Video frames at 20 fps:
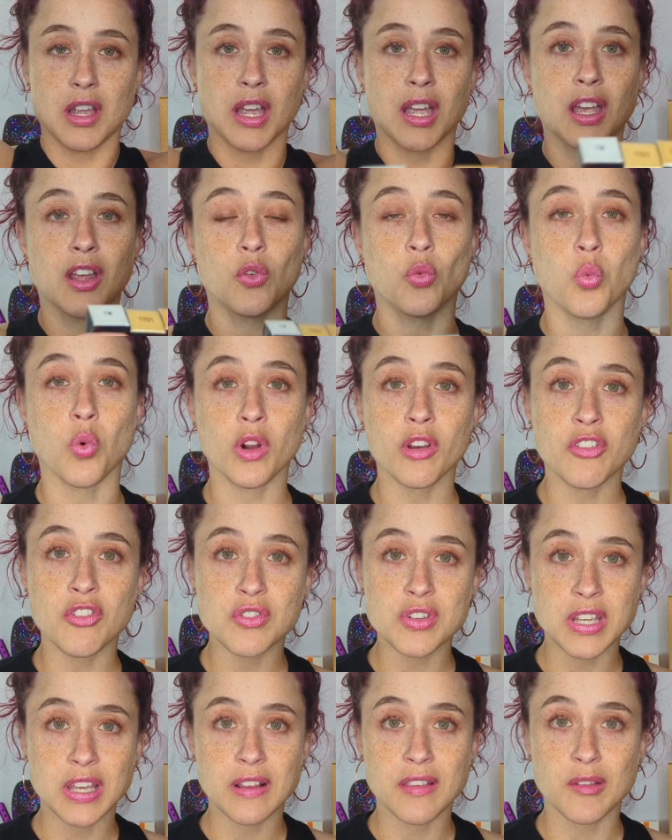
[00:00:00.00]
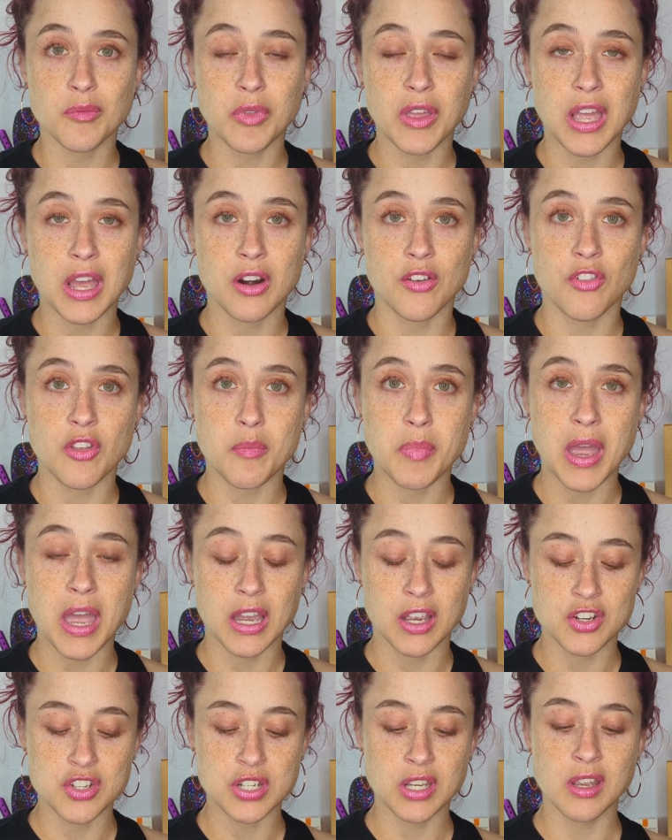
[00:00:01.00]
And once you take something out of the
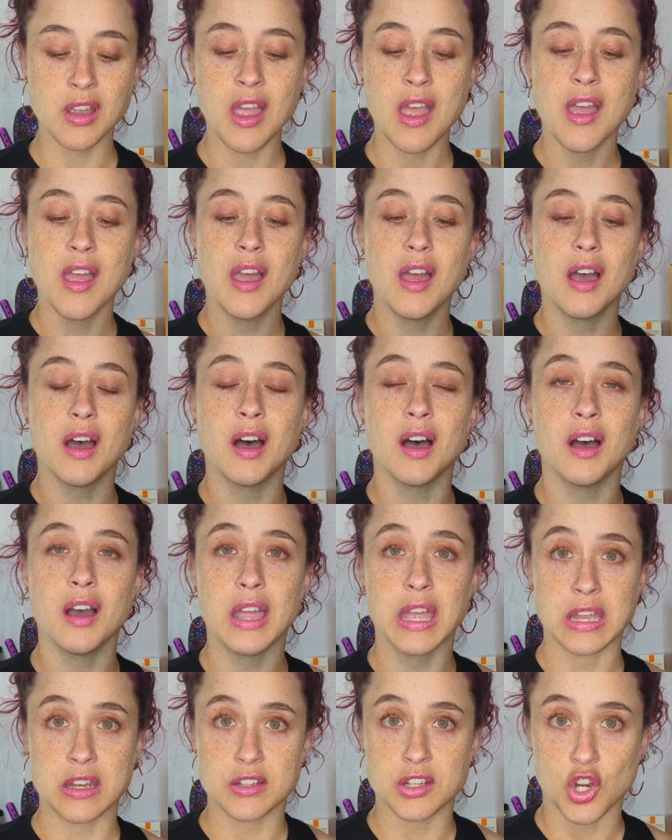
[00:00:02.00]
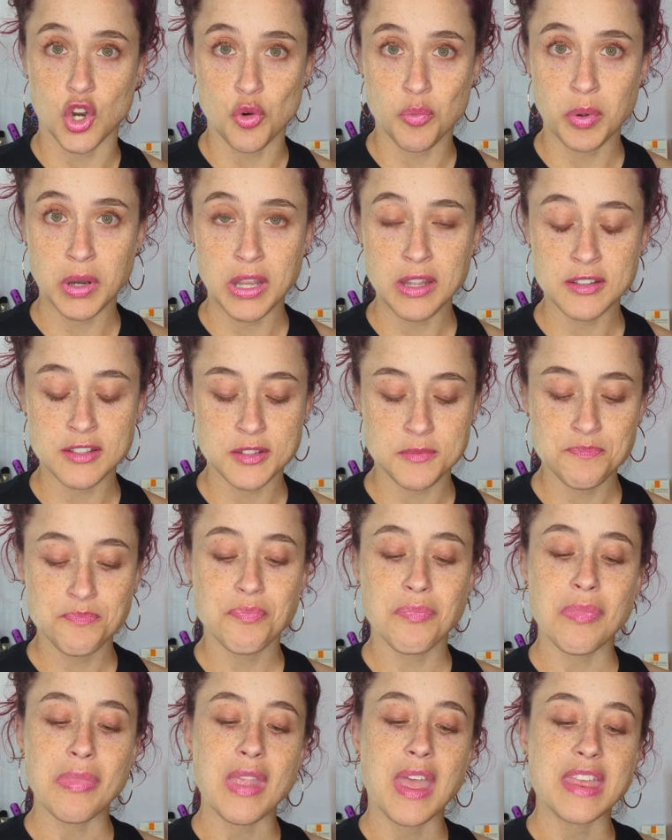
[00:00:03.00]
packaging and open it,
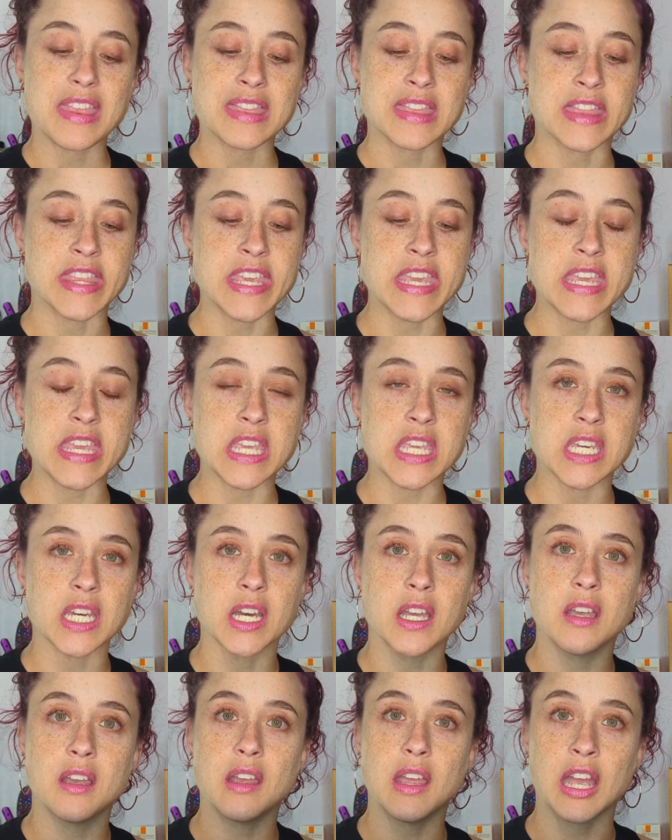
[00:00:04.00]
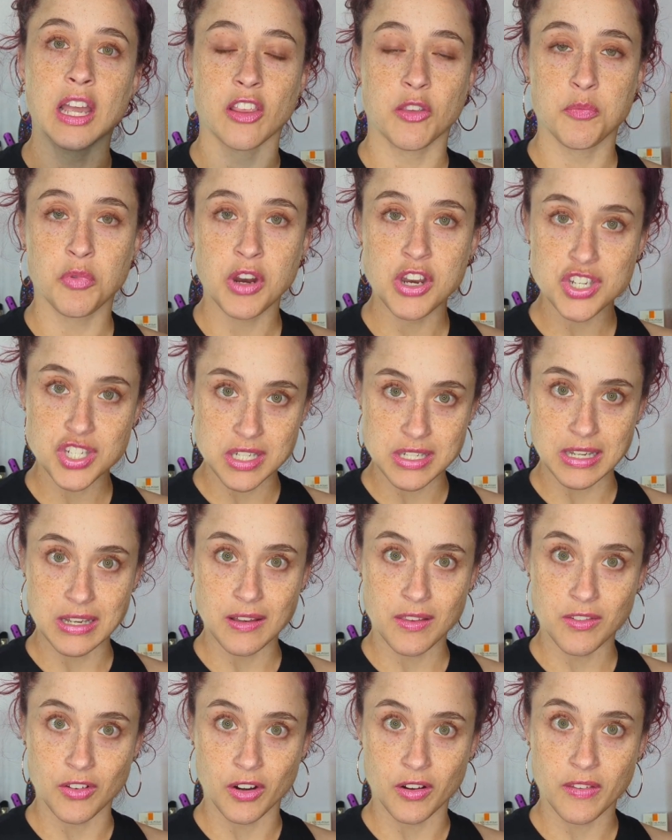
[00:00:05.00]
the expiration
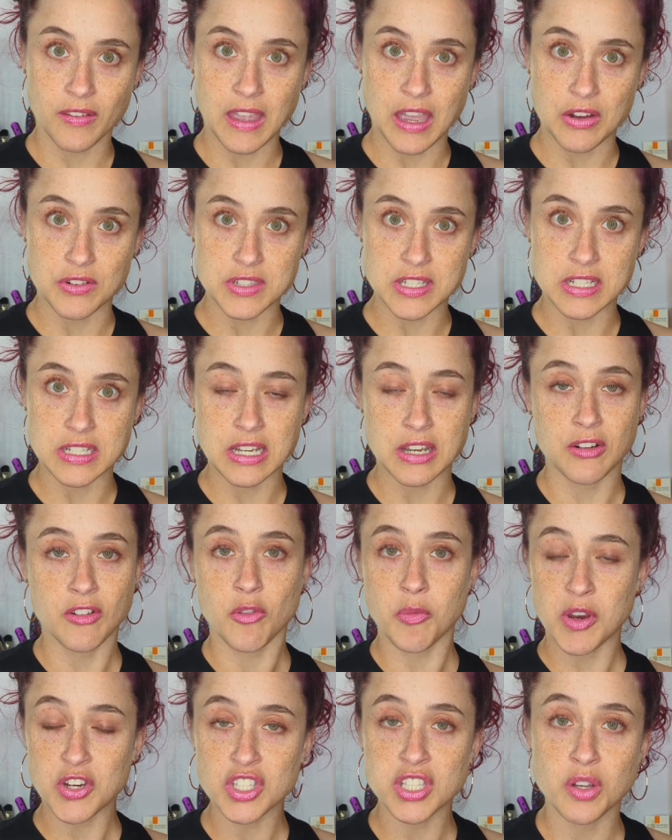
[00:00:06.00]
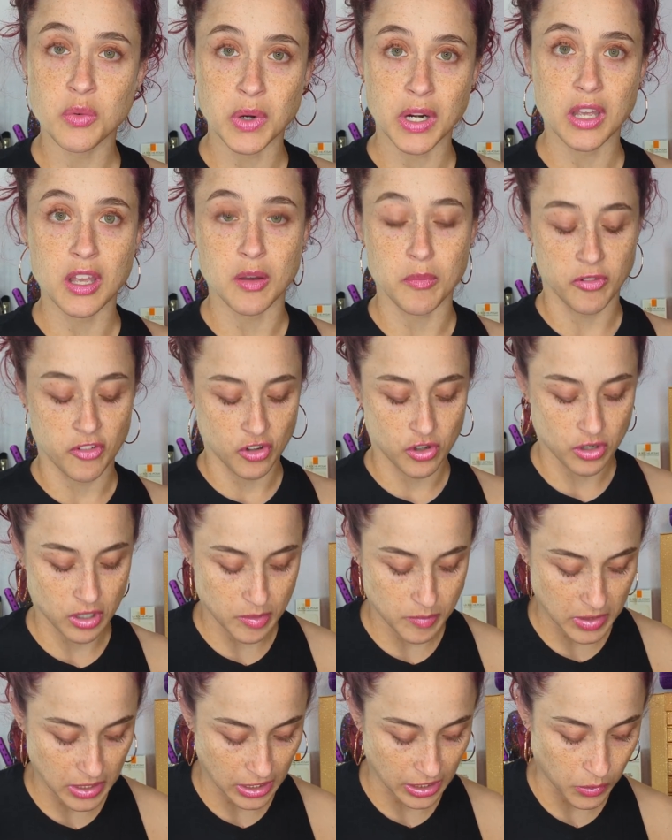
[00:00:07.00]
date starts counting down, especially when it comes to
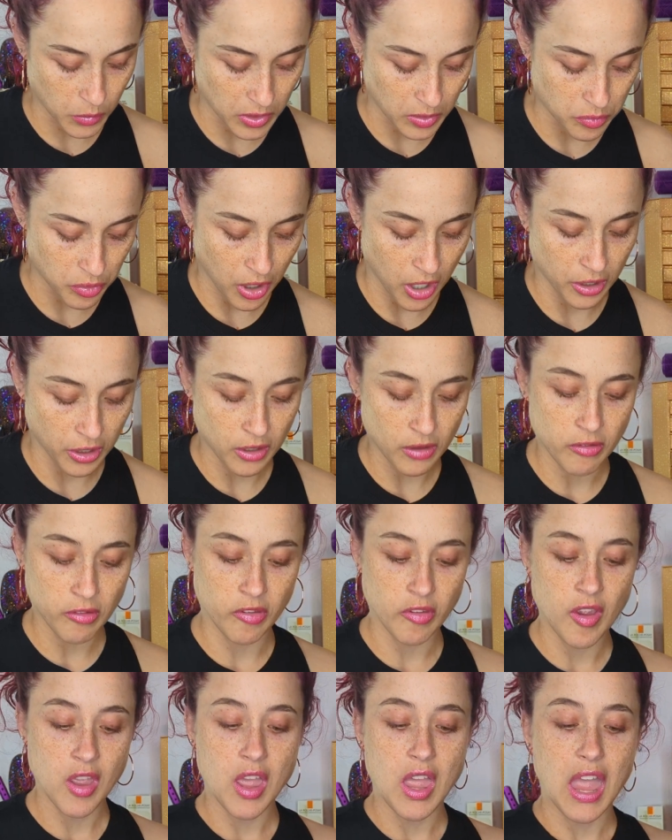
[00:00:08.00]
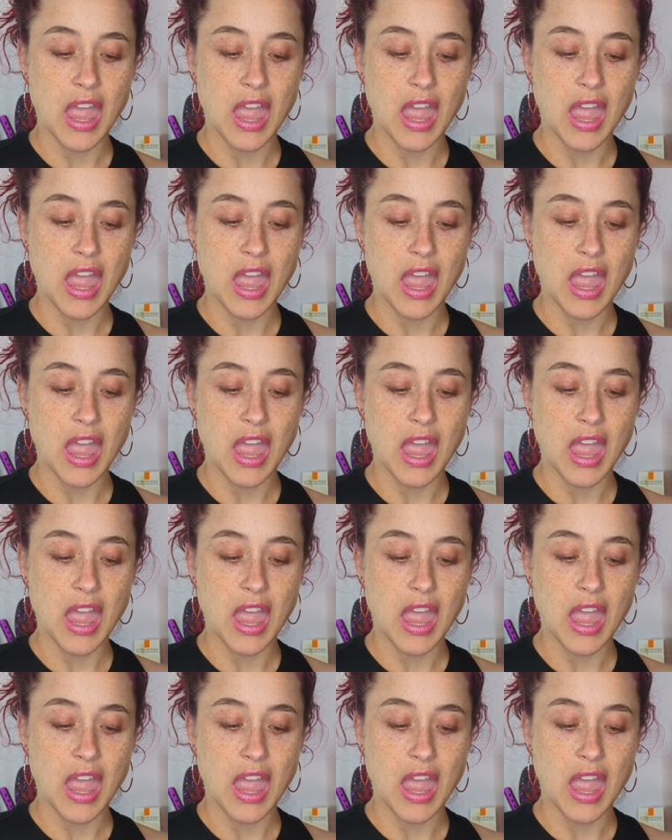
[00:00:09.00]
cream and liquid products.